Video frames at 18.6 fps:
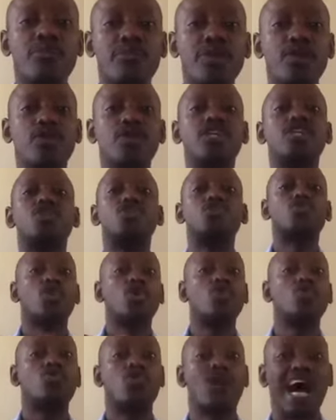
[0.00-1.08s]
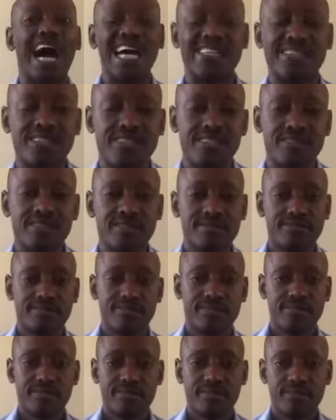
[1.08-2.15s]
million, it is going to cut
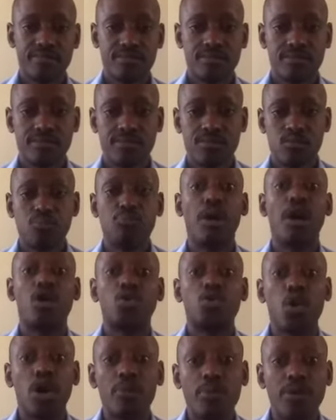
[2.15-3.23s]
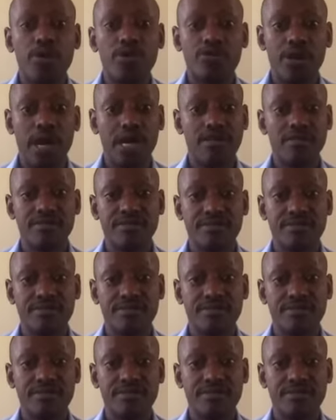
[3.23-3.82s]
back to 1.5.